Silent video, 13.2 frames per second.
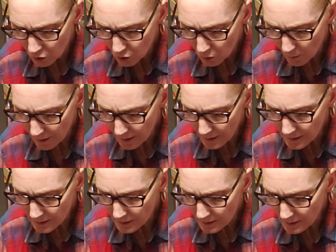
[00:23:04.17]

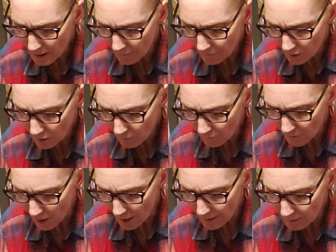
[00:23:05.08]
twigs and stuff that you
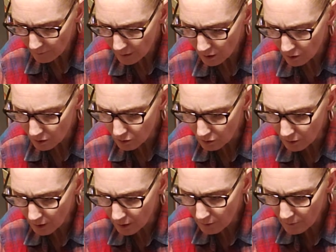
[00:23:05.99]
find in
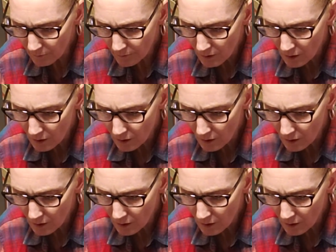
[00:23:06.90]
Miracle-Gro.